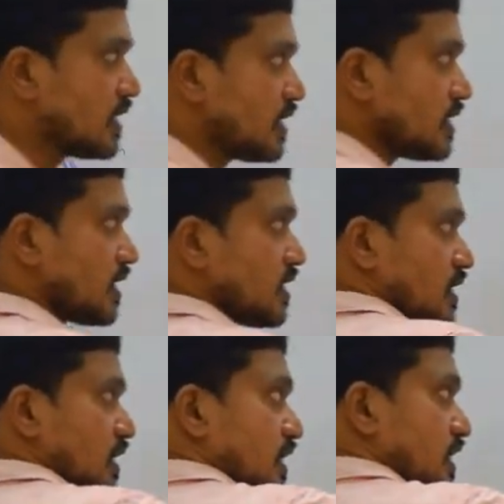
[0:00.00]

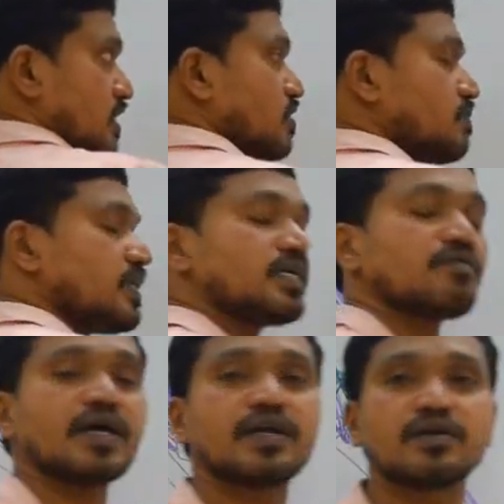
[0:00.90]
Here, it will be
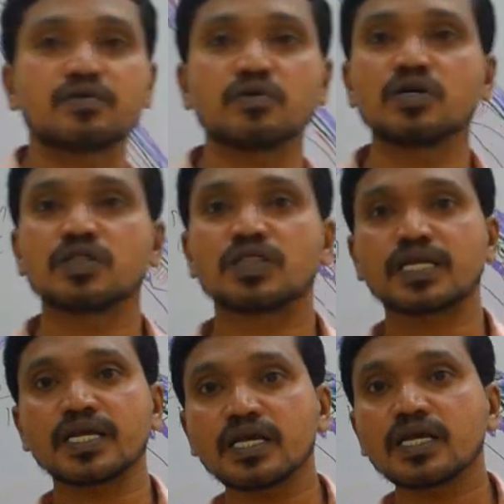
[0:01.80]
divided into
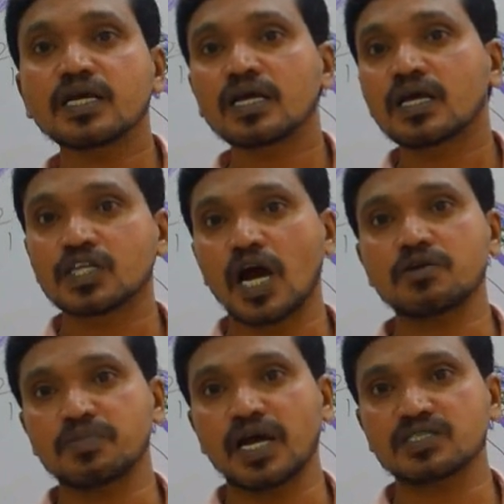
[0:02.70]
3
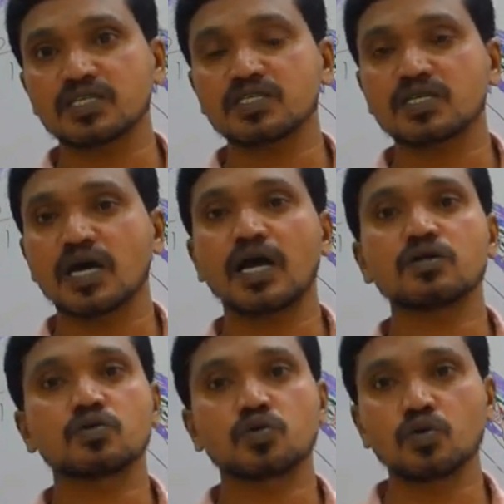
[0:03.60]
short branches
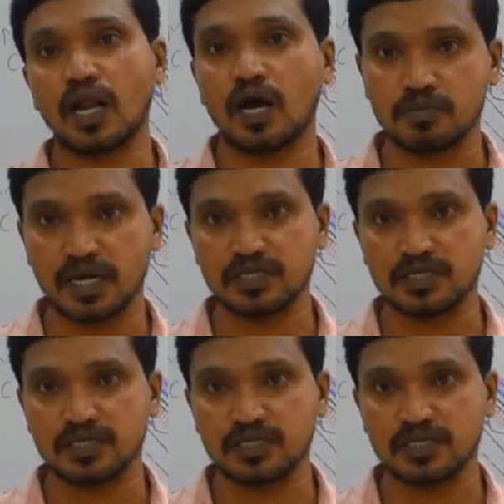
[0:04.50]
and 2 long